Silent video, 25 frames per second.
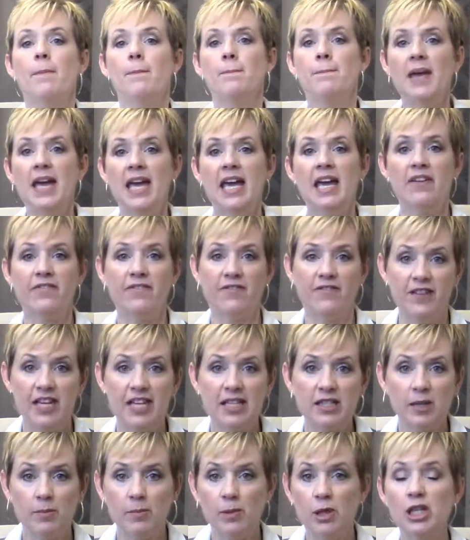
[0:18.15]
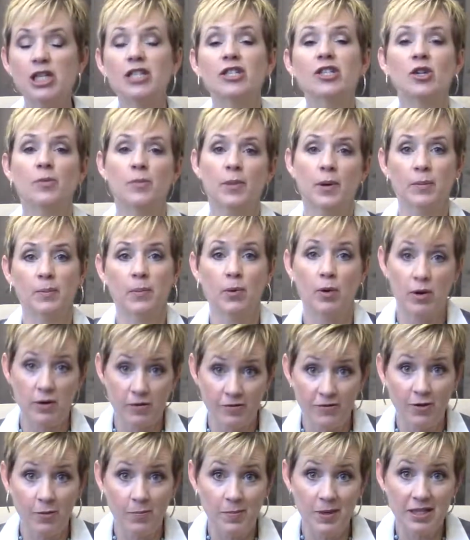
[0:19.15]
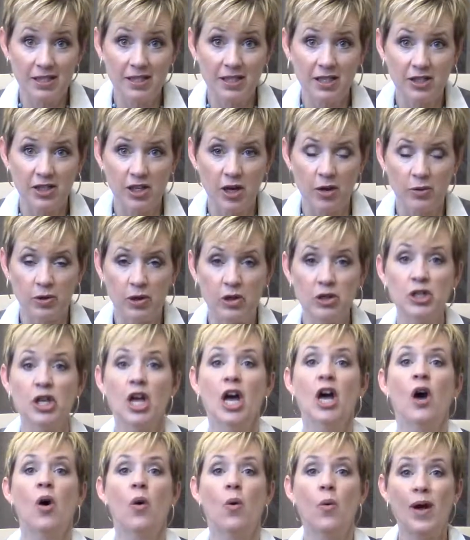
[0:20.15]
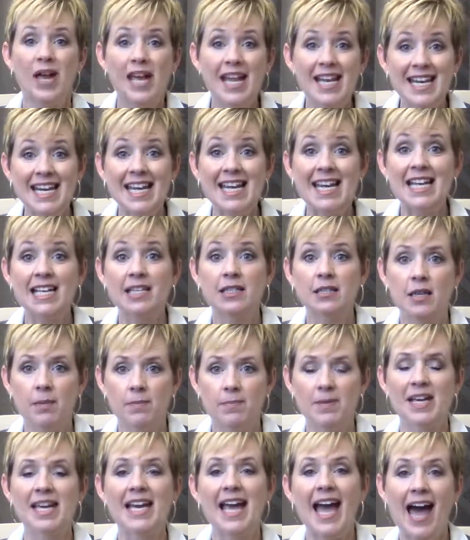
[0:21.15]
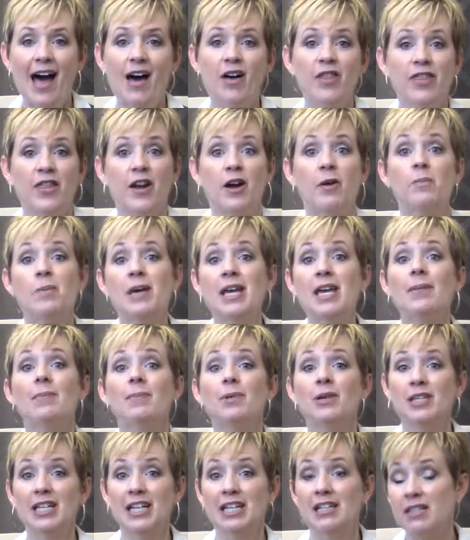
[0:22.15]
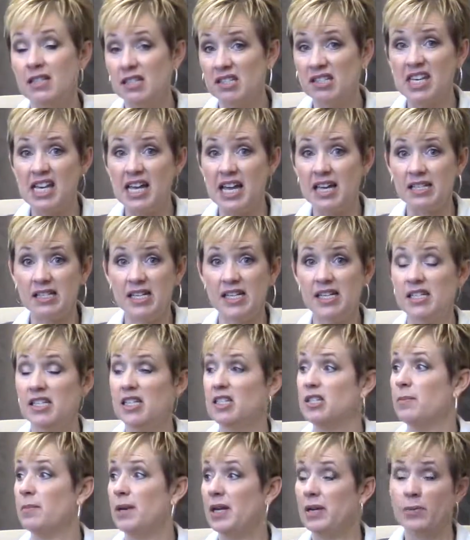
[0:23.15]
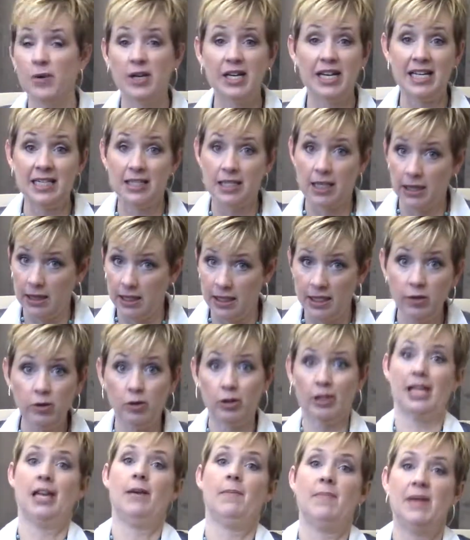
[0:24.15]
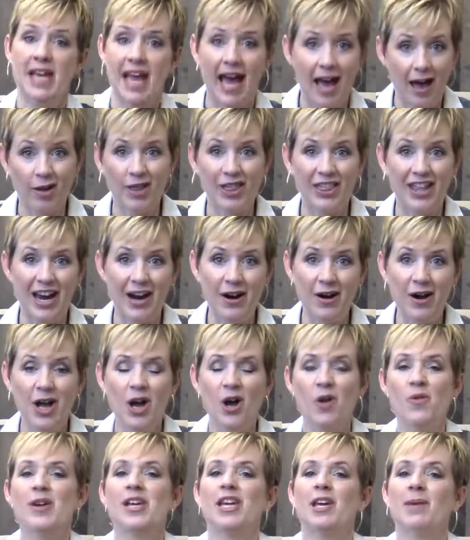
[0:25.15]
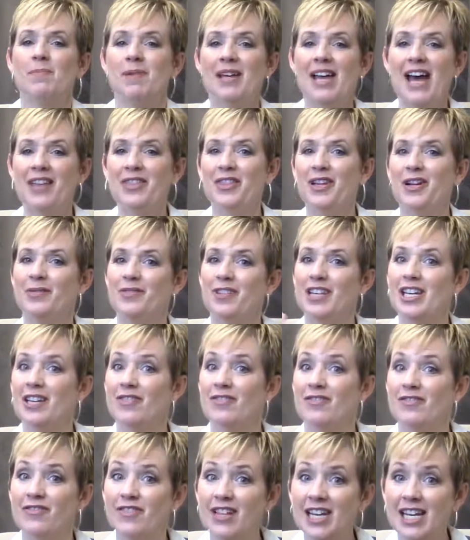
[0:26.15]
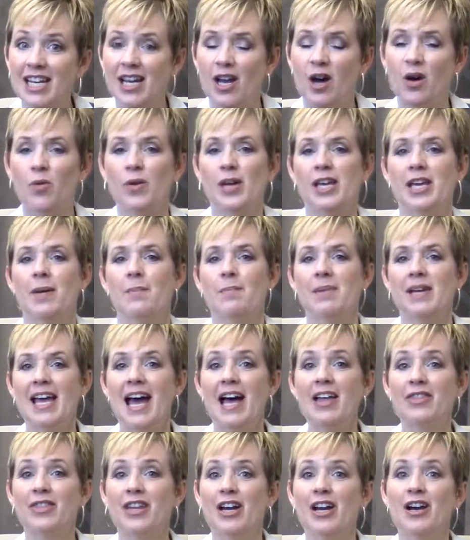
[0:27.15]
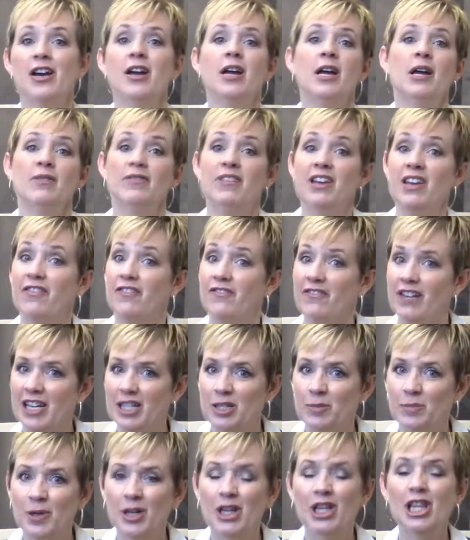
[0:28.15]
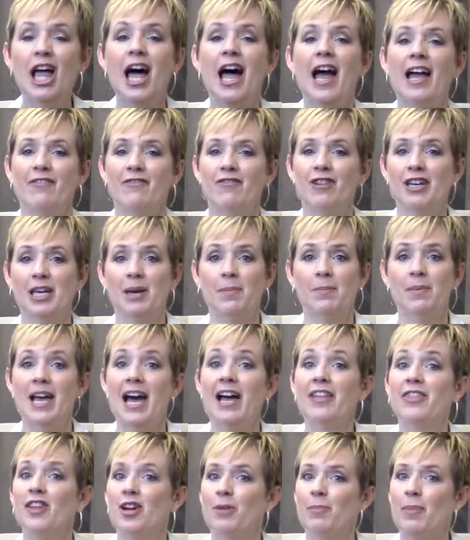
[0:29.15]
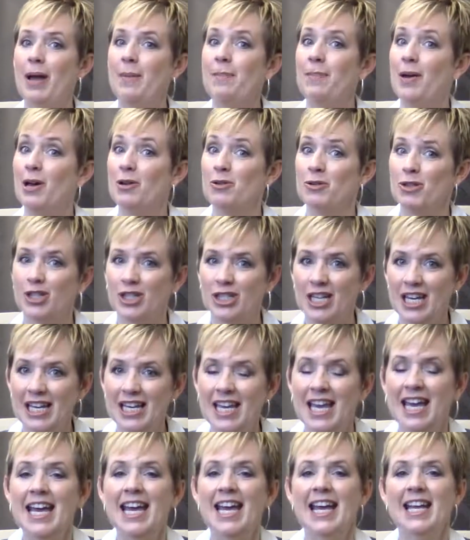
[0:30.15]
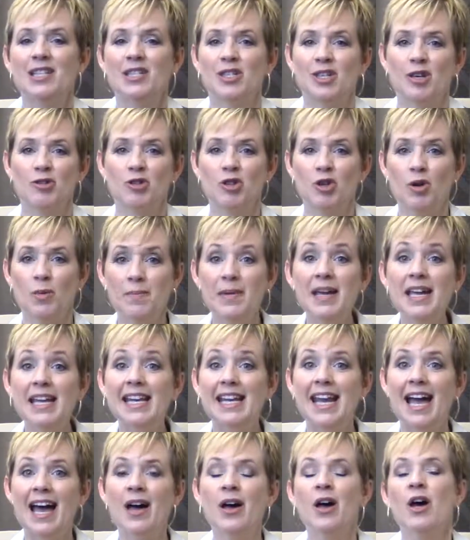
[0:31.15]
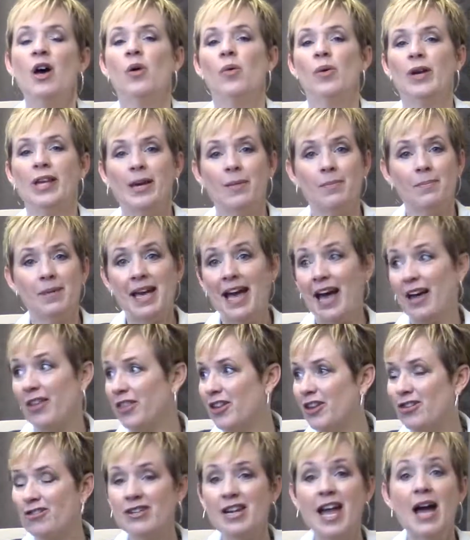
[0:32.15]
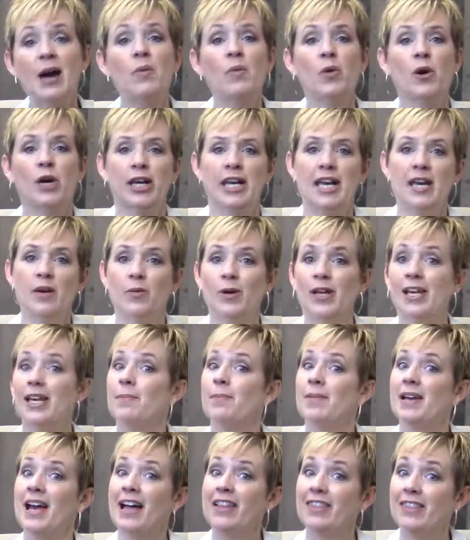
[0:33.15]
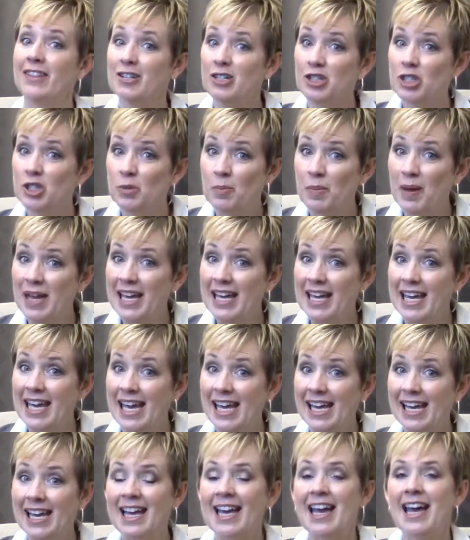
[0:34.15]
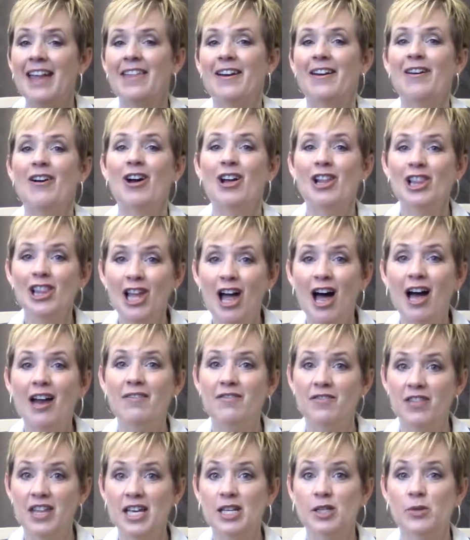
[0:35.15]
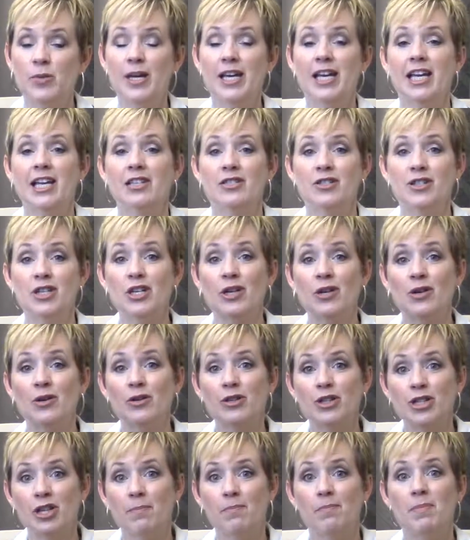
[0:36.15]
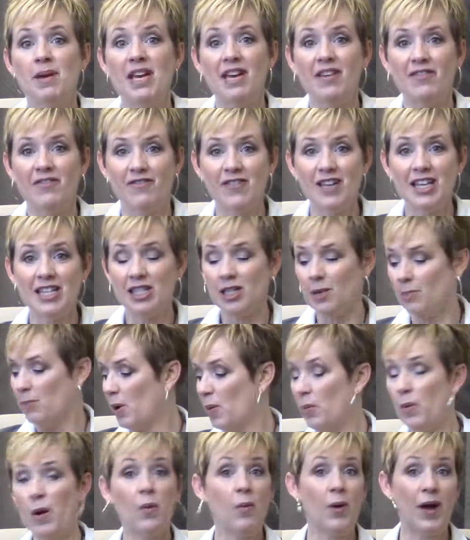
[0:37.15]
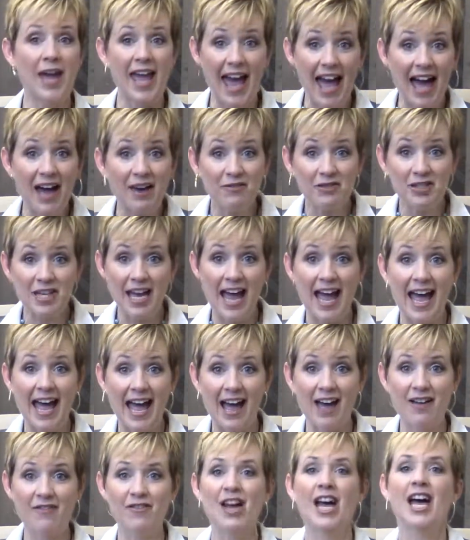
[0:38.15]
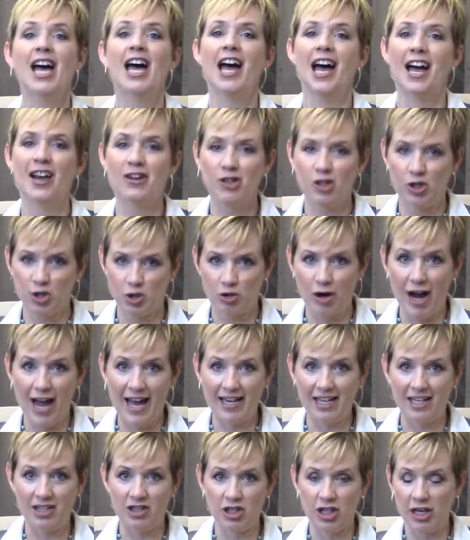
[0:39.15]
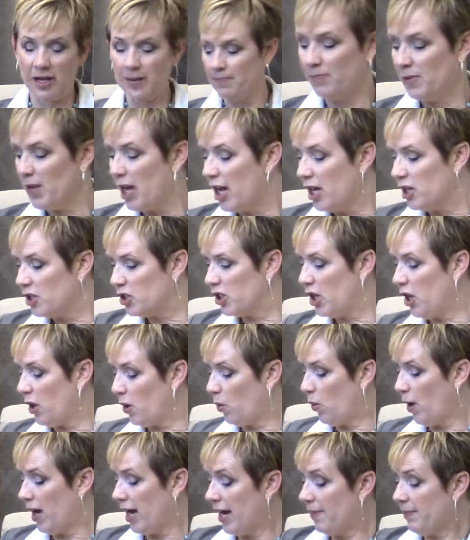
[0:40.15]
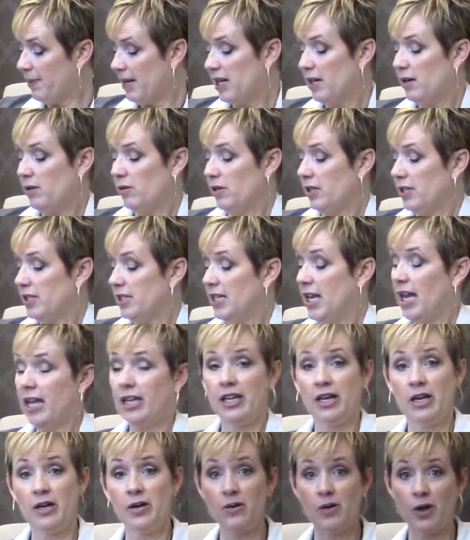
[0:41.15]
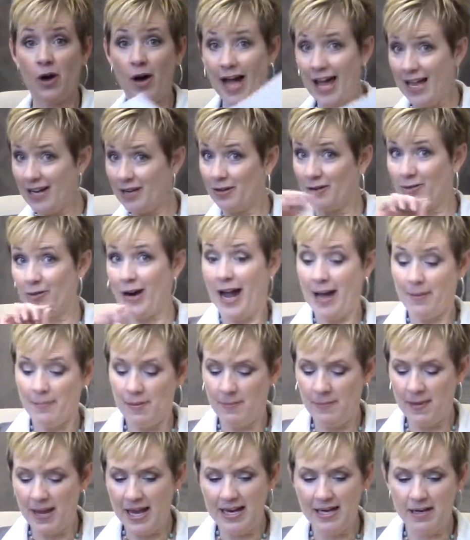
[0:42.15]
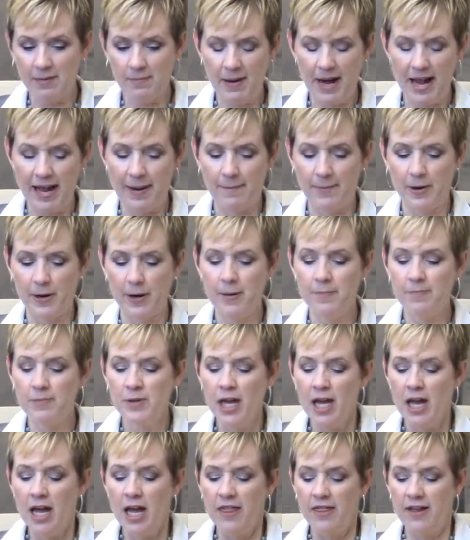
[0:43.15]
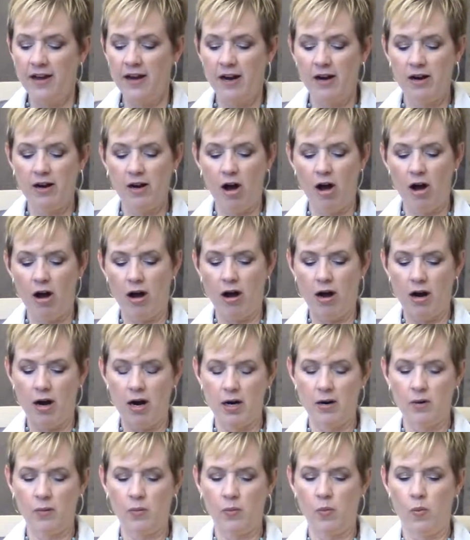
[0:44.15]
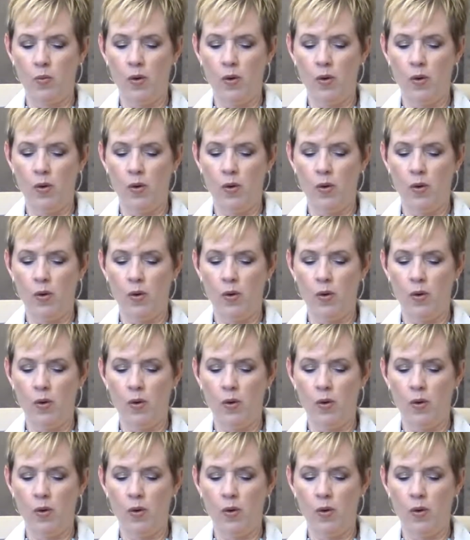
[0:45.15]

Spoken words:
Being visible is super important for business owners. We need to be out there. People need to see us. And it doesn't mean we need to literally be out there. We can be out there via video. We can be out there via Facebook Live. We can be out there by posting in social media. We can be out there networking. We can be out there speaking. There are a lot of things we can do to be visible, but we have to have a strategy. So what I'm going to tell you, go ahead and grab a pen and paper. There are